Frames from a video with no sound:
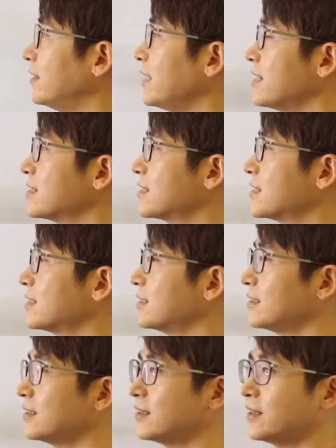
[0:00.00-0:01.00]
and next
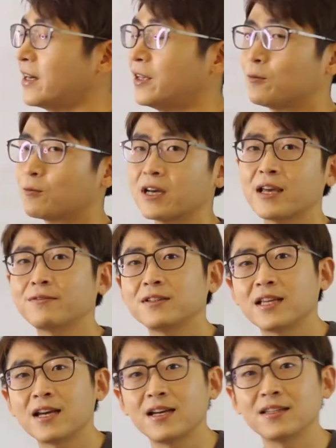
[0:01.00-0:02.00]
and right
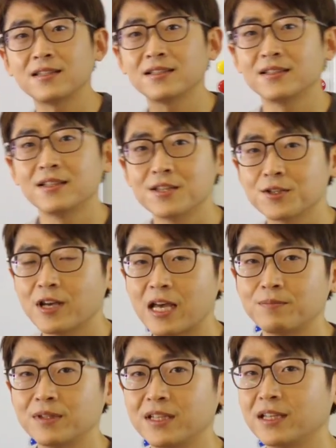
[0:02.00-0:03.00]
after that, so
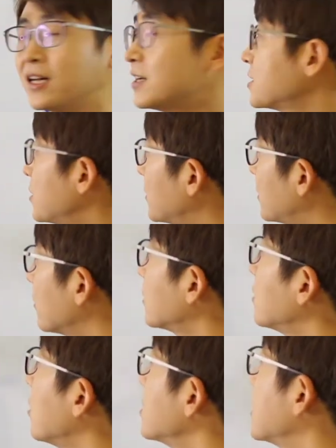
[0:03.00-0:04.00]
happening so
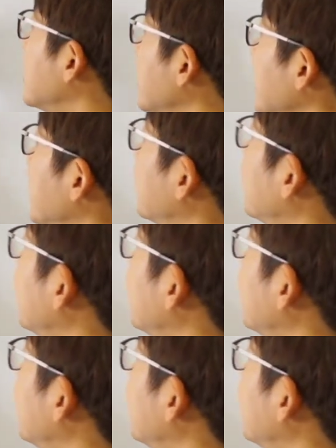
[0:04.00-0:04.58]
chronologically.